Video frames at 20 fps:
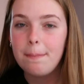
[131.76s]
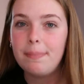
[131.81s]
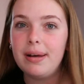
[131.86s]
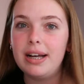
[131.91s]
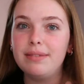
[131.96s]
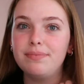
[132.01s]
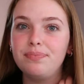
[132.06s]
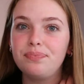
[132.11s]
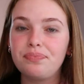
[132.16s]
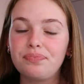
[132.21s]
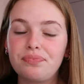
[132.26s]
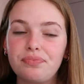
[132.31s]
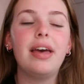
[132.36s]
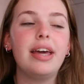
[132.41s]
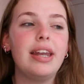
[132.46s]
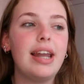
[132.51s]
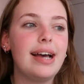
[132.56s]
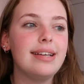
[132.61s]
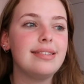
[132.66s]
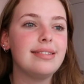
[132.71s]
And
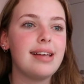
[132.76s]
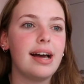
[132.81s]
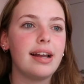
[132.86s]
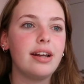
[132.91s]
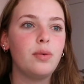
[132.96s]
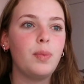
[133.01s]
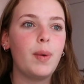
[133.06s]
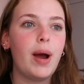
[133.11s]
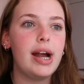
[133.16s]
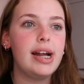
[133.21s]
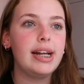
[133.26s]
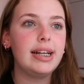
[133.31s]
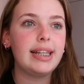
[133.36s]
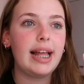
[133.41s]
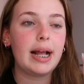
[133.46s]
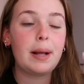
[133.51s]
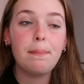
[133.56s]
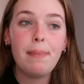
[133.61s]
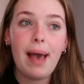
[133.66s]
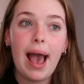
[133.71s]
then I started wearing
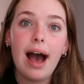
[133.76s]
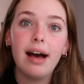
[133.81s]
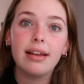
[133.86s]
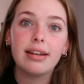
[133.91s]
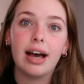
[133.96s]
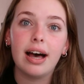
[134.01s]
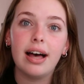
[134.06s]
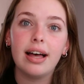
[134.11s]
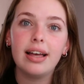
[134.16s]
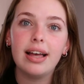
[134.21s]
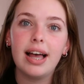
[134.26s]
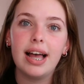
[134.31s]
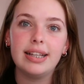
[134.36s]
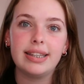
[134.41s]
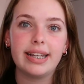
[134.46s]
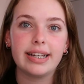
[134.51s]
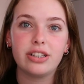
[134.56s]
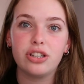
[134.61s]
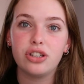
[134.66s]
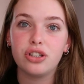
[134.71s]
like powder
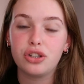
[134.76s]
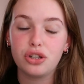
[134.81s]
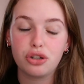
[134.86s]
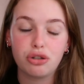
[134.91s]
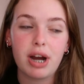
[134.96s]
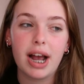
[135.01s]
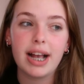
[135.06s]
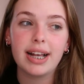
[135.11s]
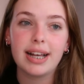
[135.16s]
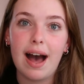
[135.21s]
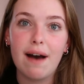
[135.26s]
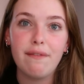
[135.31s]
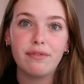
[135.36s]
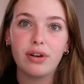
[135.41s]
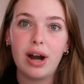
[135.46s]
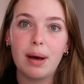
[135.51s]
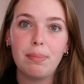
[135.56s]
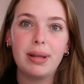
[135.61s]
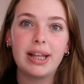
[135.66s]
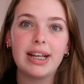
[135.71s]
and like just to try and
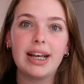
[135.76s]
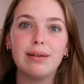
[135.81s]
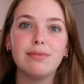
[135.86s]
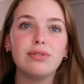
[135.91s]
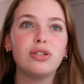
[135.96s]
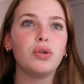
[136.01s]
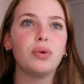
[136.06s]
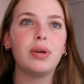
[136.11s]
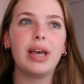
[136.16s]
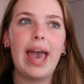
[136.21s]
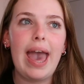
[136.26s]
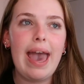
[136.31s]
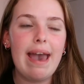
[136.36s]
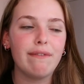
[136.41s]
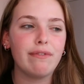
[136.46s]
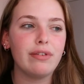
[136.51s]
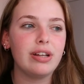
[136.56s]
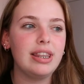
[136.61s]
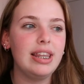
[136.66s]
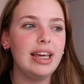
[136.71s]
cover up, like I was doing
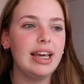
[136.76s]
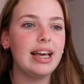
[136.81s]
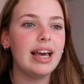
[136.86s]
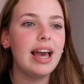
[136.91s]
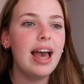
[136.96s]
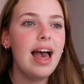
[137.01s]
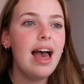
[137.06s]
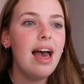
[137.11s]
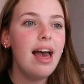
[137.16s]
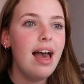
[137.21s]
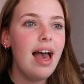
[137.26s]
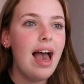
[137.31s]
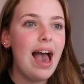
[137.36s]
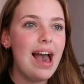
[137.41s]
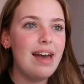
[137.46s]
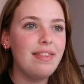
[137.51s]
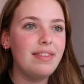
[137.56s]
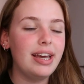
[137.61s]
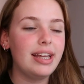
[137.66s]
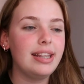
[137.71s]
everything.
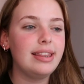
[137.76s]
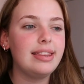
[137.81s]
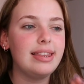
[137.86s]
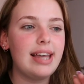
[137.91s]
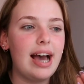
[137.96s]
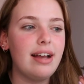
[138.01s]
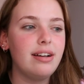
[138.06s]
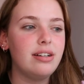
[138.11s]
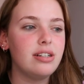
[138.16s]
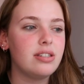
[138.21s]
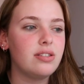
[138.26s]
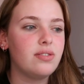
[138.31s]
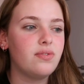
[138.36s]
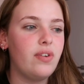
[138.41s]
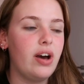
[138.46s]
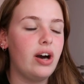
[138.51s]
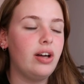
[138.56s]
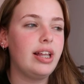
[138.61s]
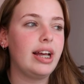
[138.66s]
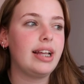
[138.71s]
And then I just
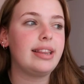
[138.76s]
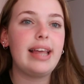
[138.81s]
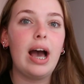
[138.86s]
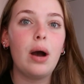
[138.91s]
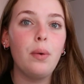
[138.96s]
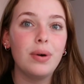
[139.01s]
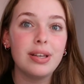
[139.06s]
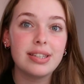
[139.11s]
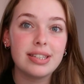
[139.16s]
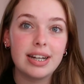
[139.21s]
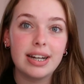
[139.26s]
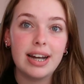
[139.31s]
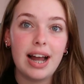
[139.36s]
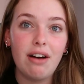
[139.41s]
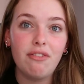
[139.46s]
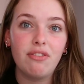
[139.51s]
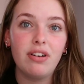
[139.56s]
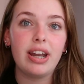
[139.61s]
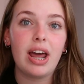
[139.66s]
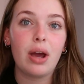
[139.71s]
felt like that wasn't
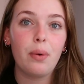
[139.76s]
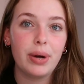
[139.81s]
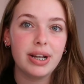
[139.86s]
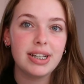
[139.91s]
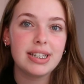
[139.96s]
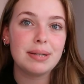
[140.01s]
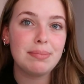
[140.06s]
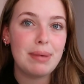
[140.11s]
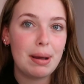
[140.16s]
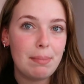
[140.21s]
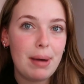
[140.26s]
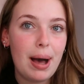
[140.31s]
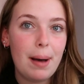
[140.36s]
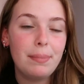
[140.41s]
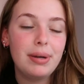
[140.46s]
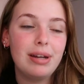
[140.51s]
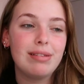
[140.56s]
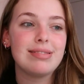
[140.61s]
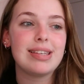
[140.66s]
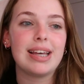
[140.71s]
enough, and I went to my
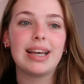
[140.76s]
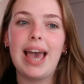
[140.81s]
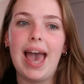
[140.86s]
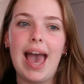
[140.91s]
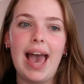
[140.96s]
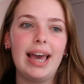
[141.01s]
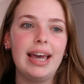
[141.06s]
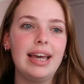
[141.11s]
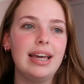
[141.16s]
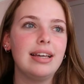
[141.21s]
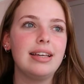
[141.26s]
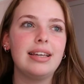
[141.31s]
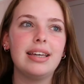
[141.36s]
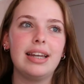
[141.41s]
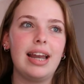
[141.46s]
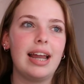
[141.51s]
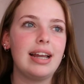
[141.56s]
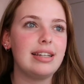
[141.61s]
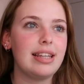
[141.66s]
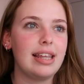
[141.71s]
mum and I was like, hey,
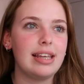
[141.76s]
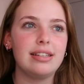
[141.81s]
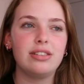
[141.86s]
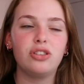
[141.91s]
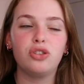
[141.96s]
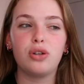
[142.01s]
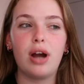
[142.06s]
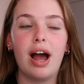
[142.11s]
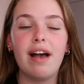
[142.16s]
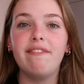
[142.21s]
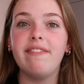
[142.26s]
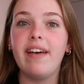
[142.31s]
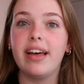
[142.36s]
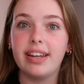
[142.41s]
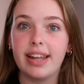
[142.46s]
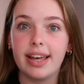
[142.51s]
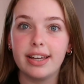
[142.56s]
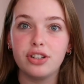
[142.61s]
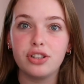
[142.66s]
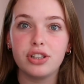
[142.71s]
can I like try
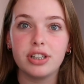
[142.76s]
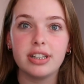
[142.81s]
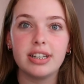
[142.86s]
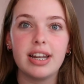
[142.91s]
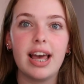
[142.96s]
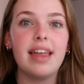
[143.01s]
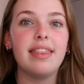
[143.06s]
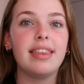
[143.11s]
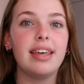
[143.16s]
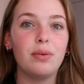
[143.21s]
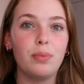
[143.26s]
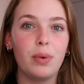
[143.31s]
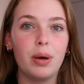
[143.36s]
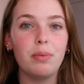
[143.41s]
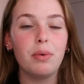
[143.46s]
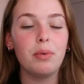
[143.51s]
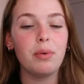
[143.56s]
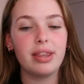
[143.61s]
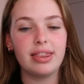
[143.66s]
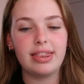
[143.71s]
foundation? And then when
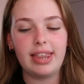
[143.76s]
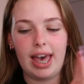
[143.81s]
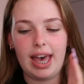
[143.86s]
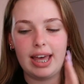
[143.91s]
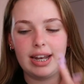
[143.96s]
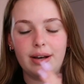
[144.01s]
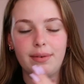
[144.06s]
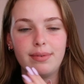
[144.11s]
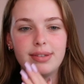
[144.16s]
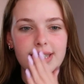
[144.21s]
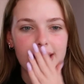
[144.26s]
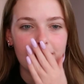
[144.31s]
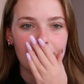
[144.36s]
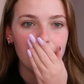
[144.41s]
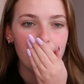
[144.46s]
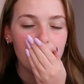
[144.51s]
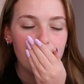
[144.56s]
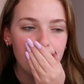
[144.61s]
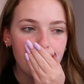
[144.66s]
we went there, and I was like,